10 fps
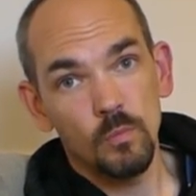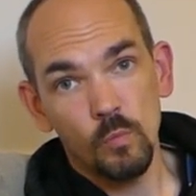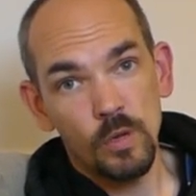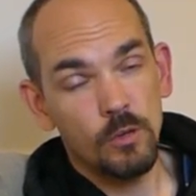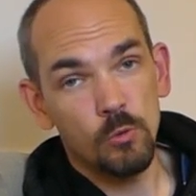
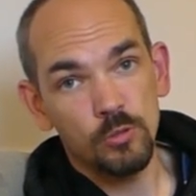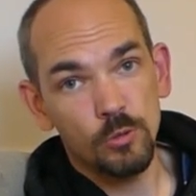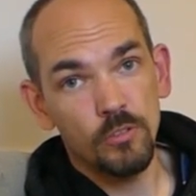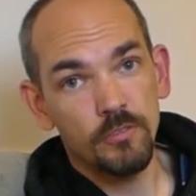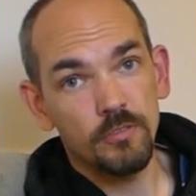We all
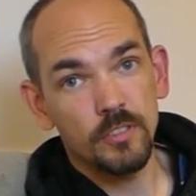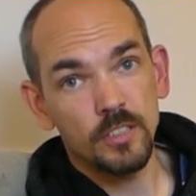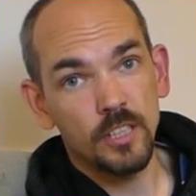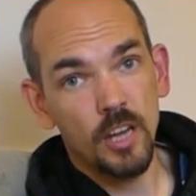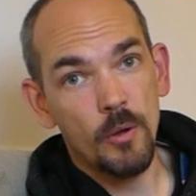sort of
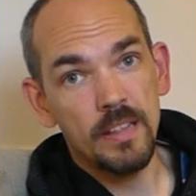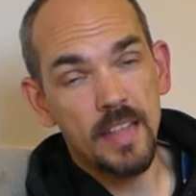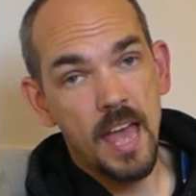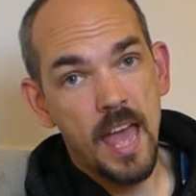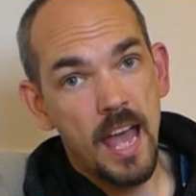go in
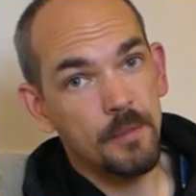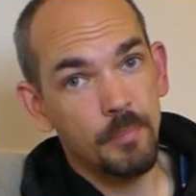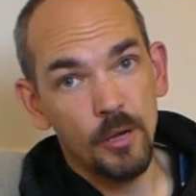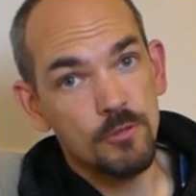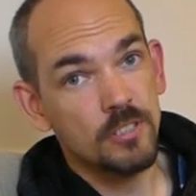there and
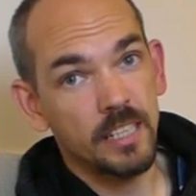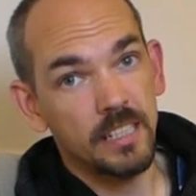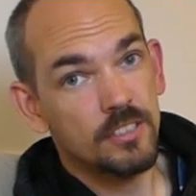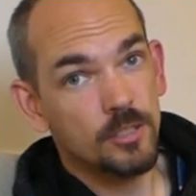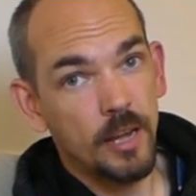post
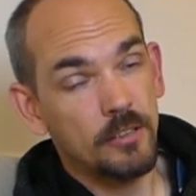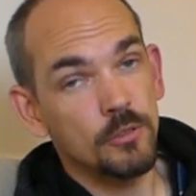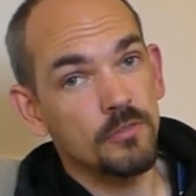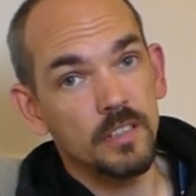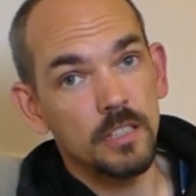links to our
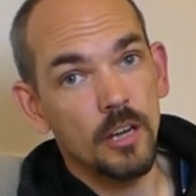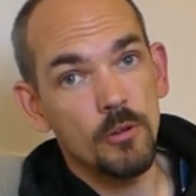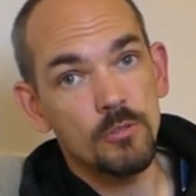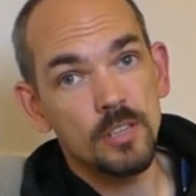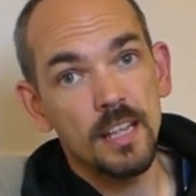new
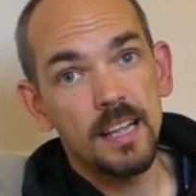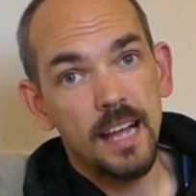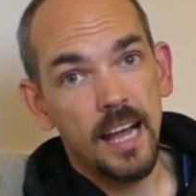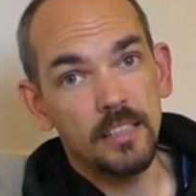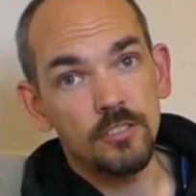videos
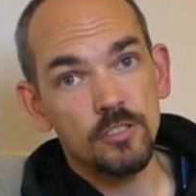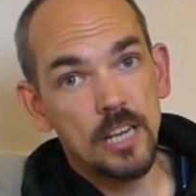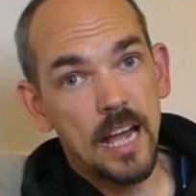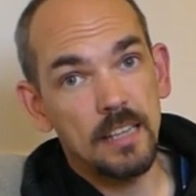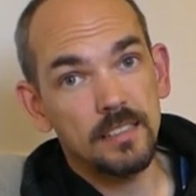and
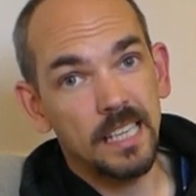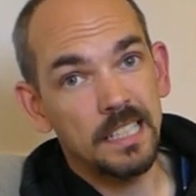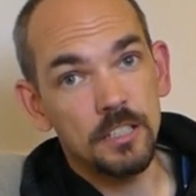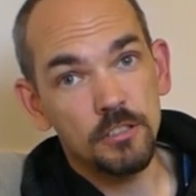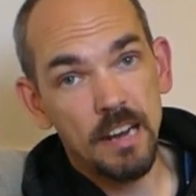chat and
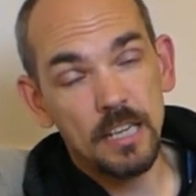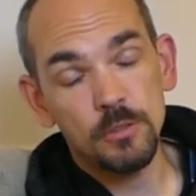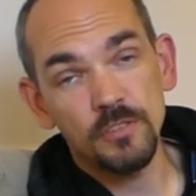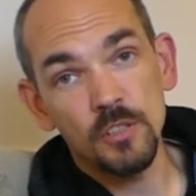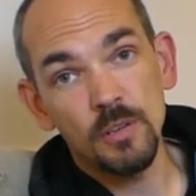interact
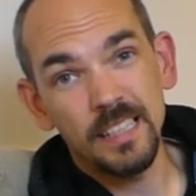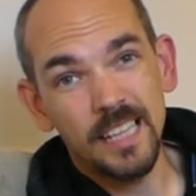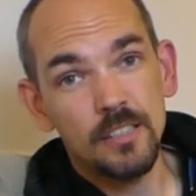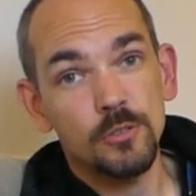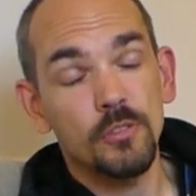with you and
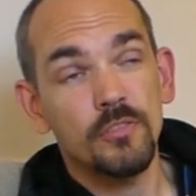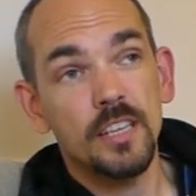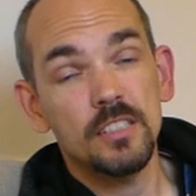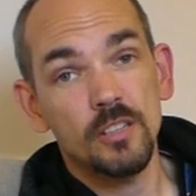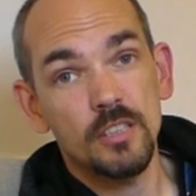that sort of
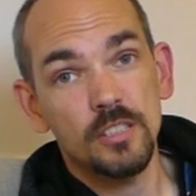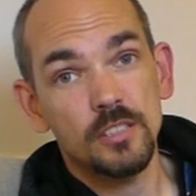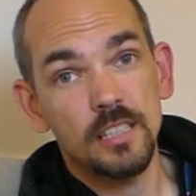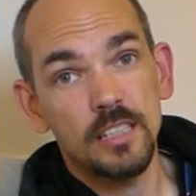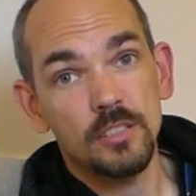thing. So
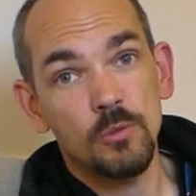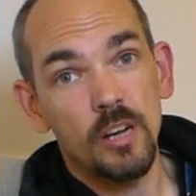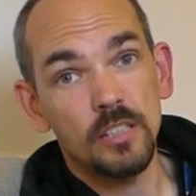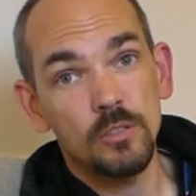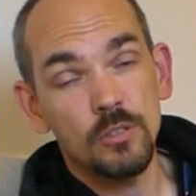it's
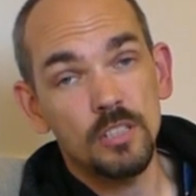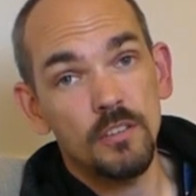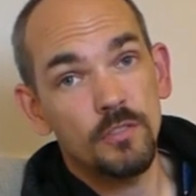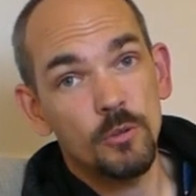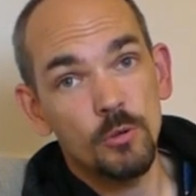quite good
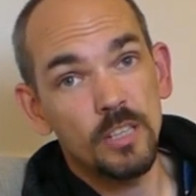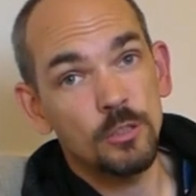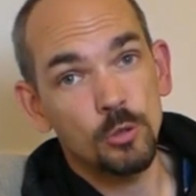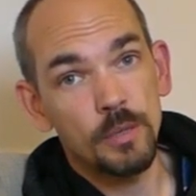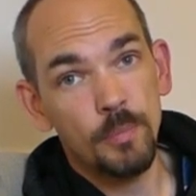if you
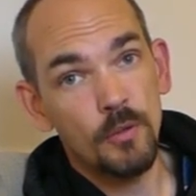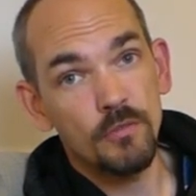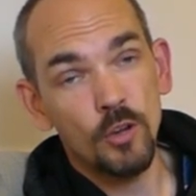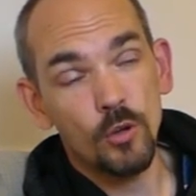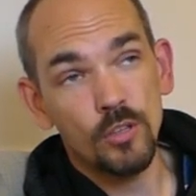enjoy
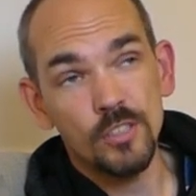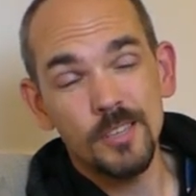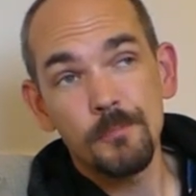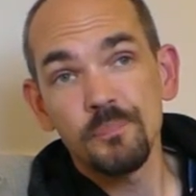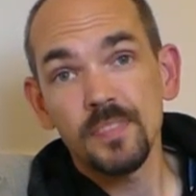Boat Vloggers.